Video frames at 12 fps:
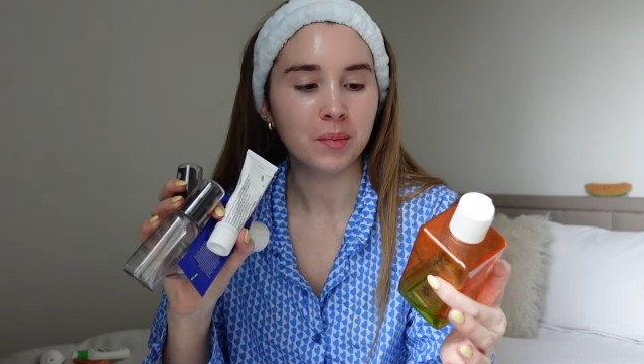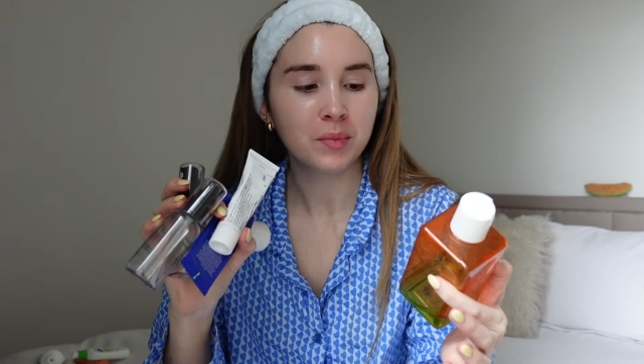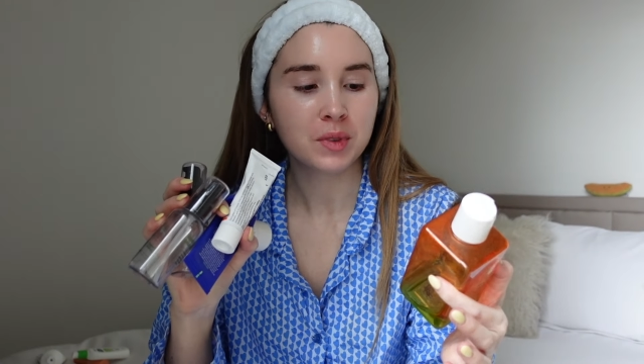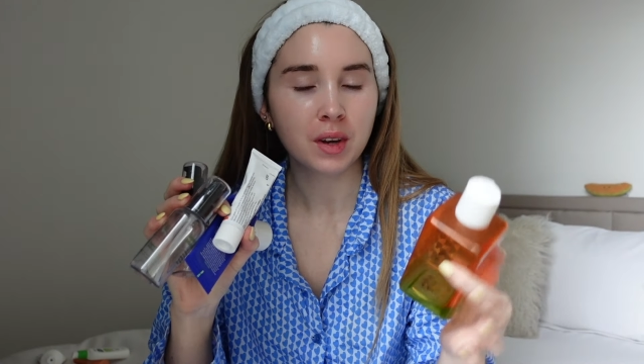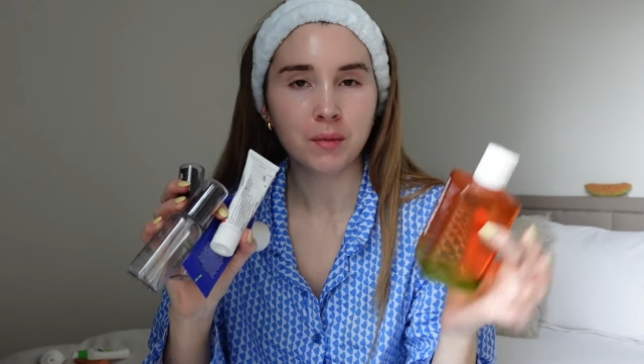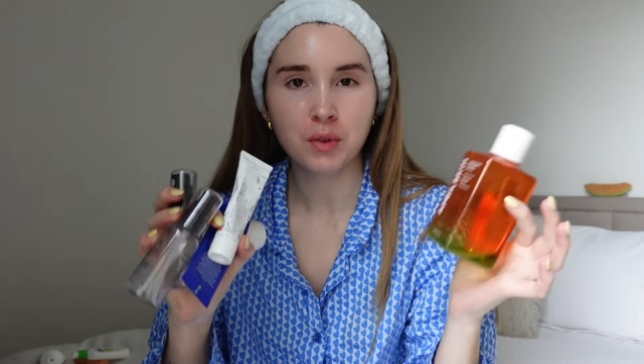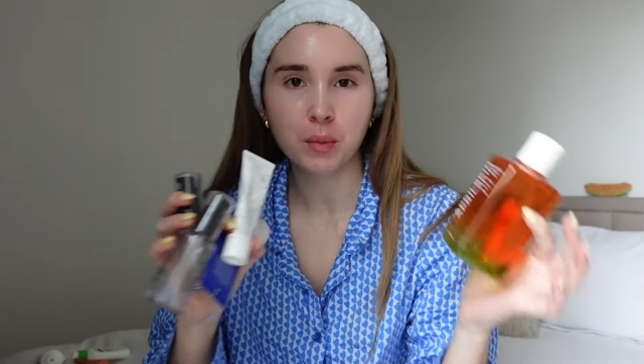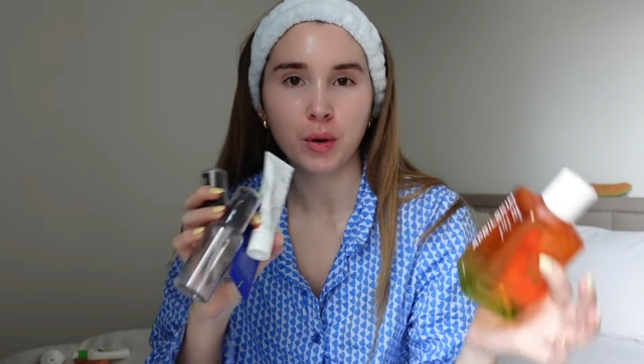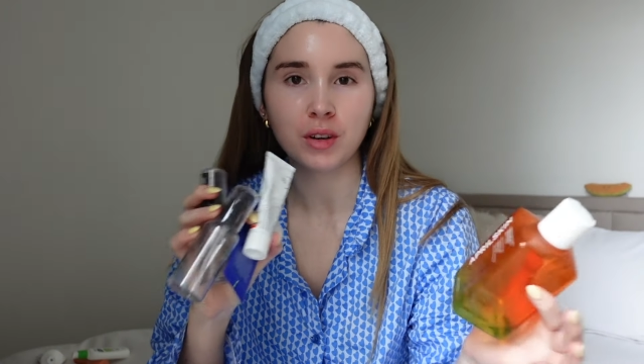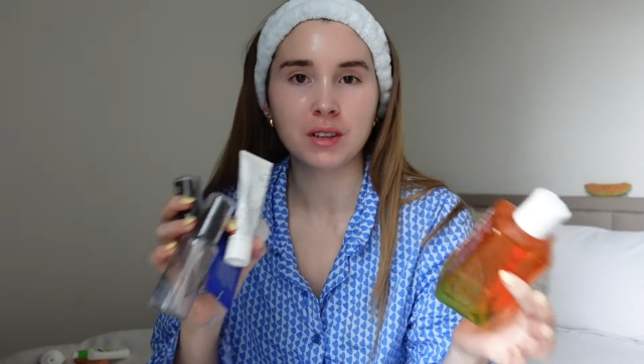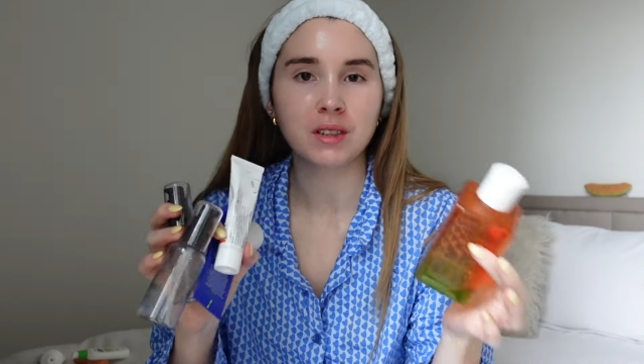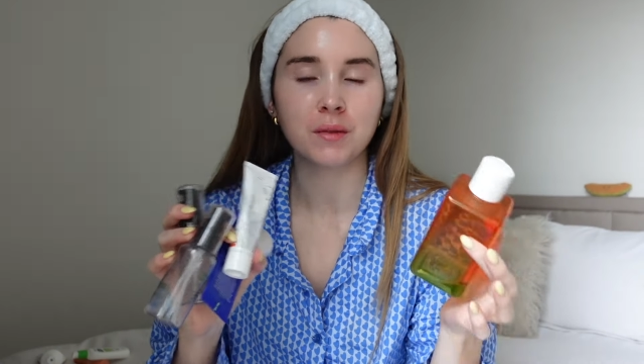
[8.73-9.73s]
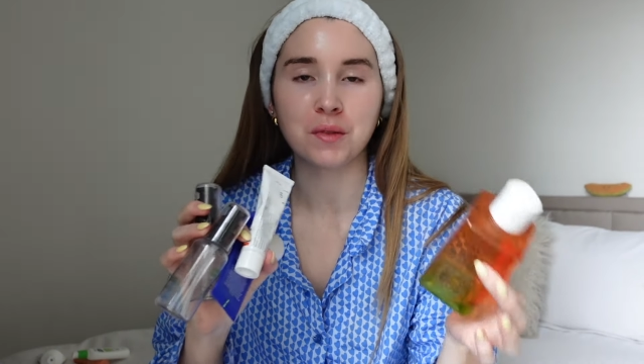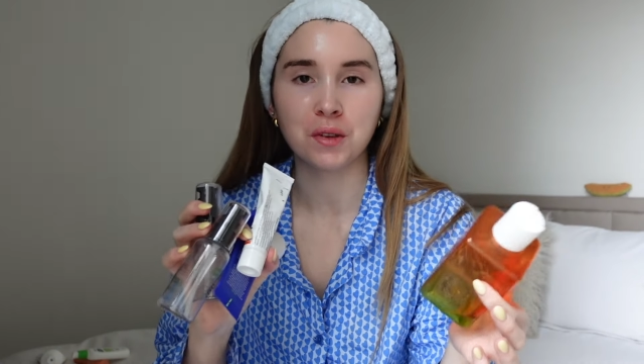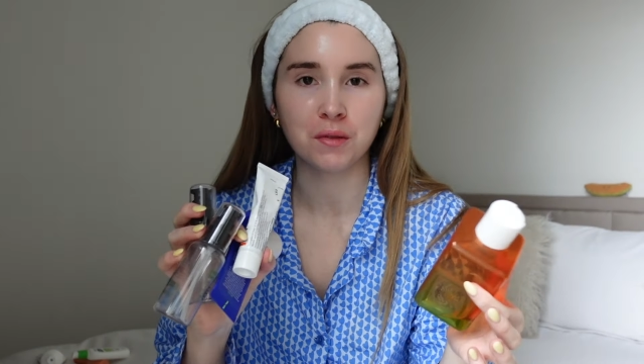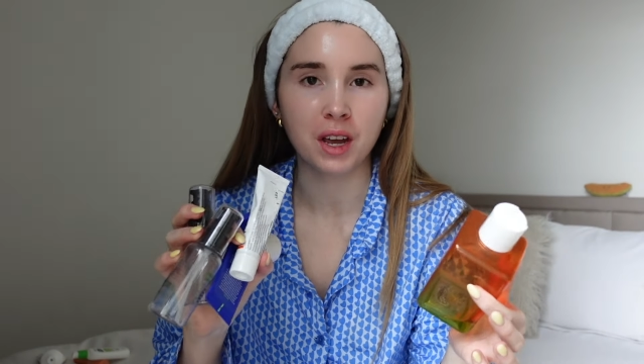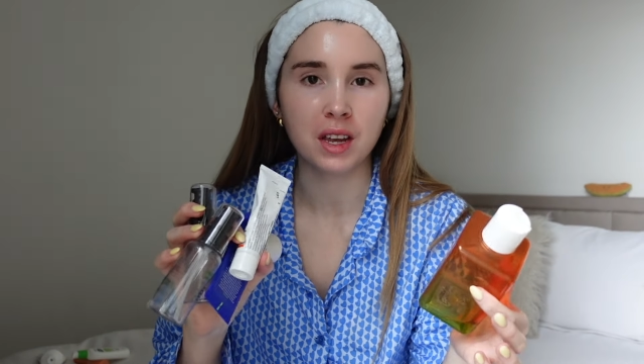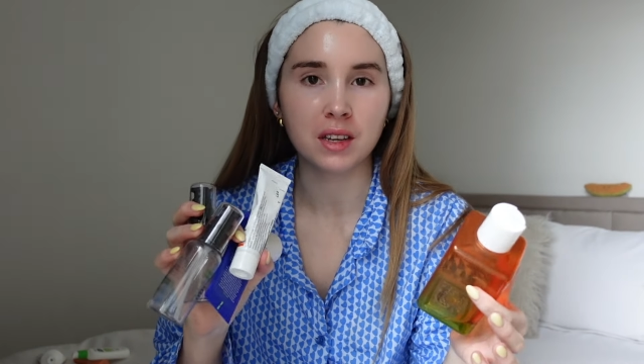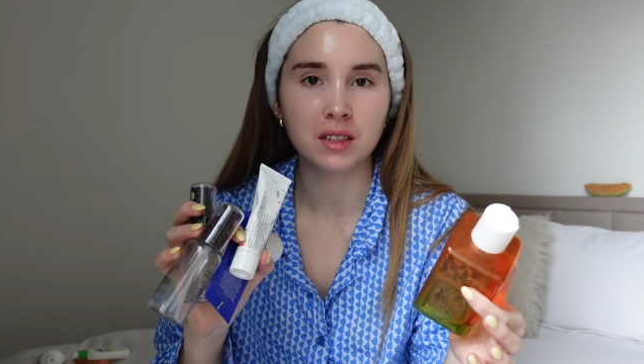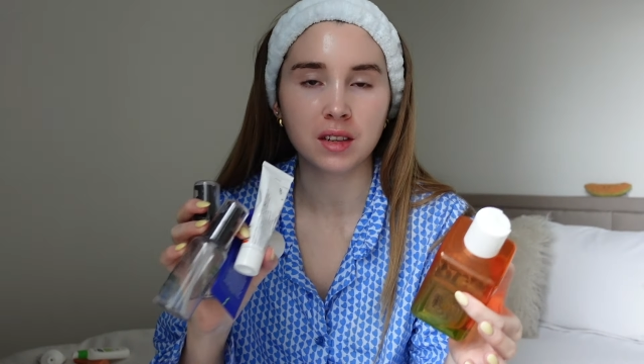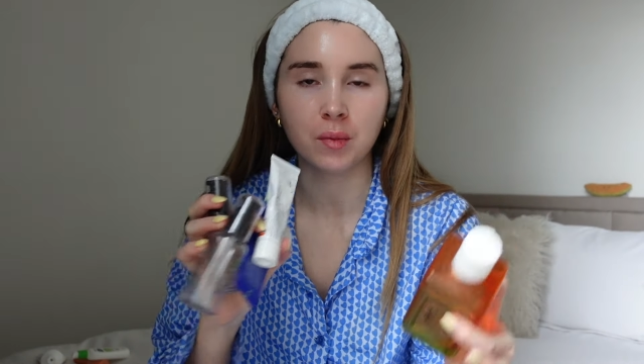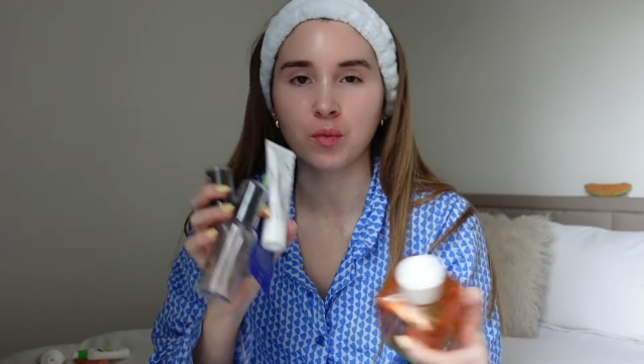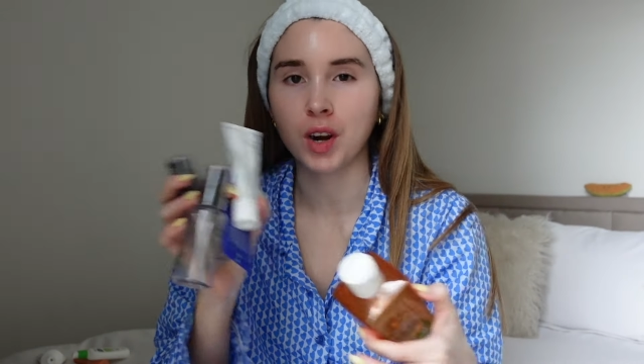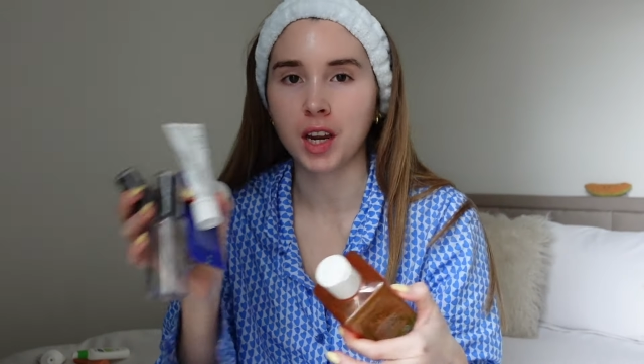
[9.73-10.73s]
Some for the body, some for the face,
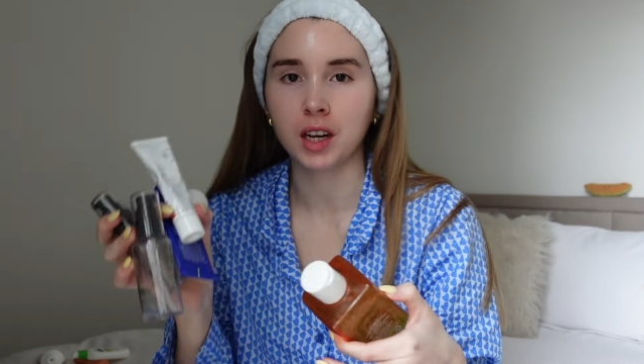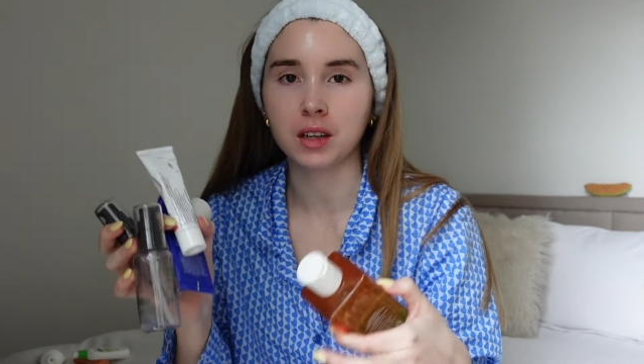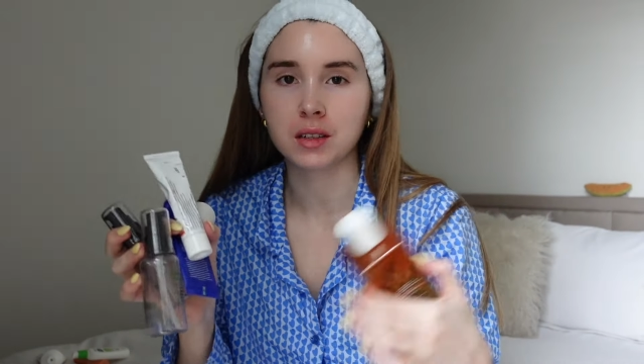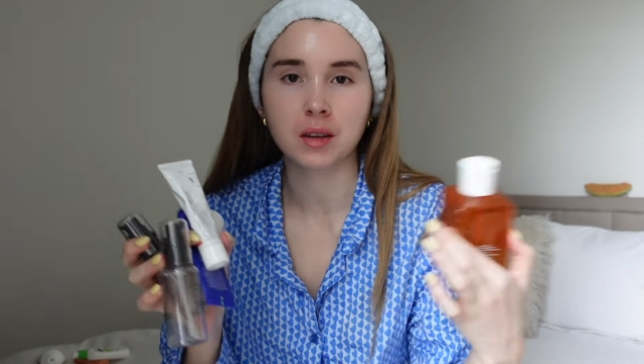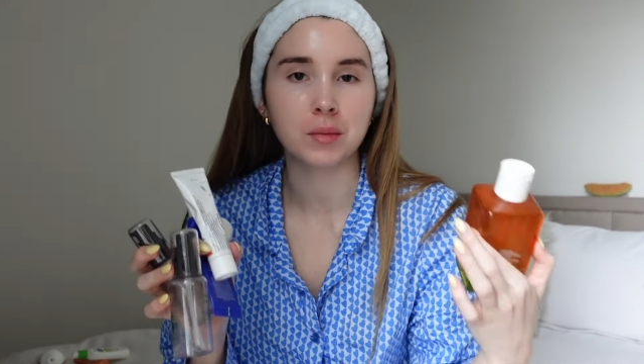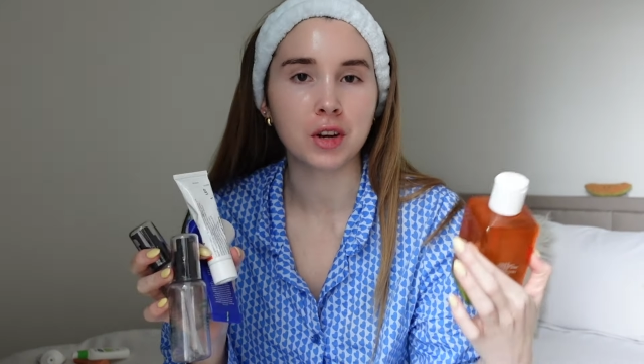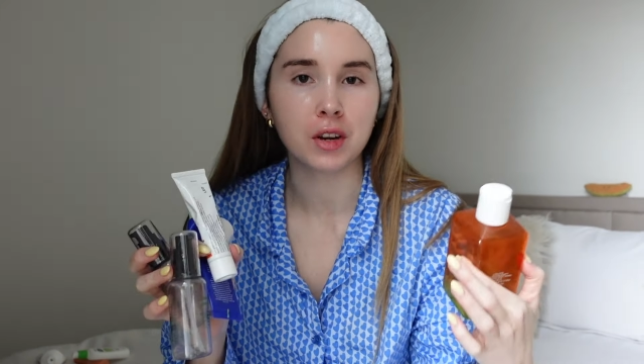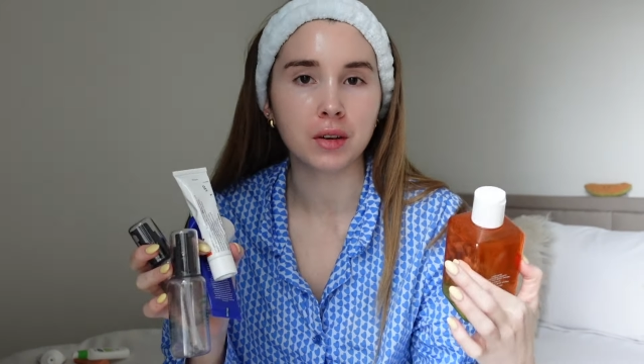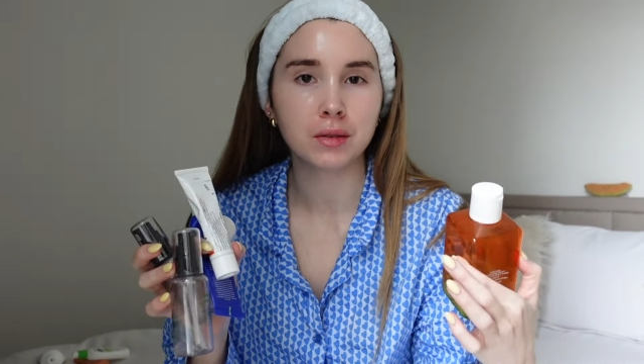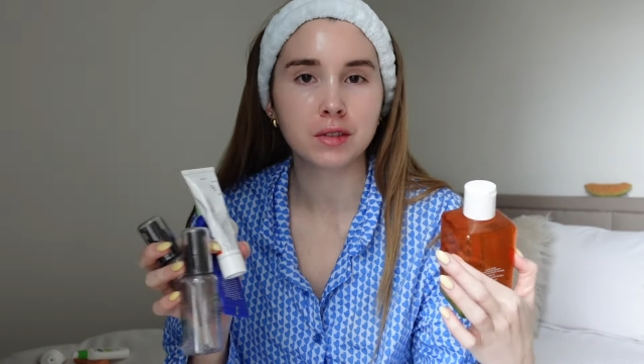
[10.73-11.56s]
some regular, some new.